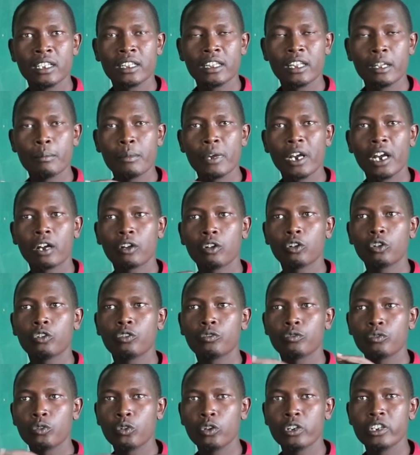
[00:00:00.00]
they make a lot
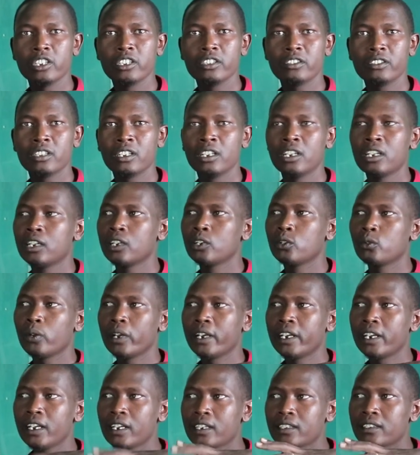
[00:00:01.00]
of noise to
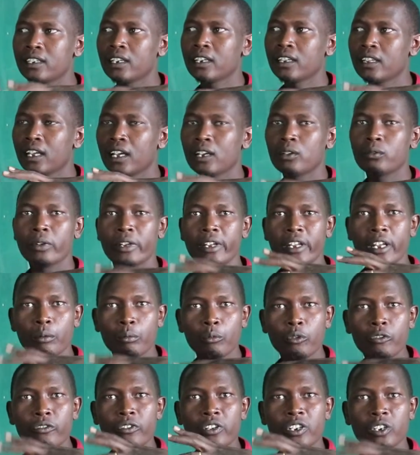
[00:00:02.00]
an extent that when they're
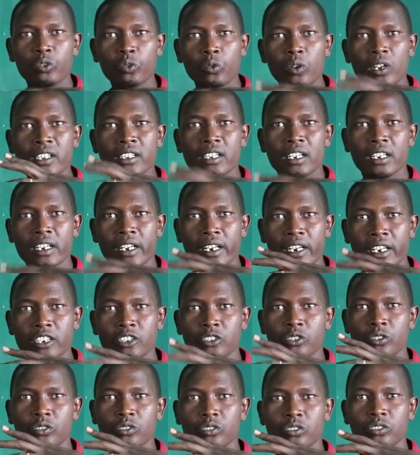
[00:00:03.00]
moving towards that
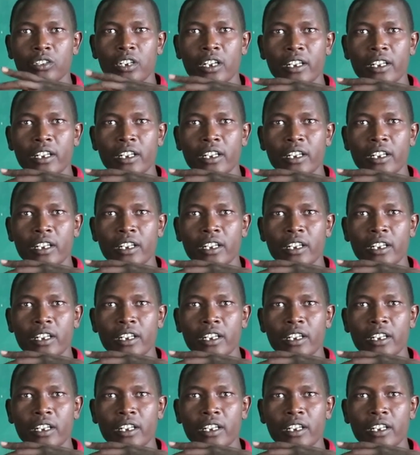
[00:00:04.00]
direction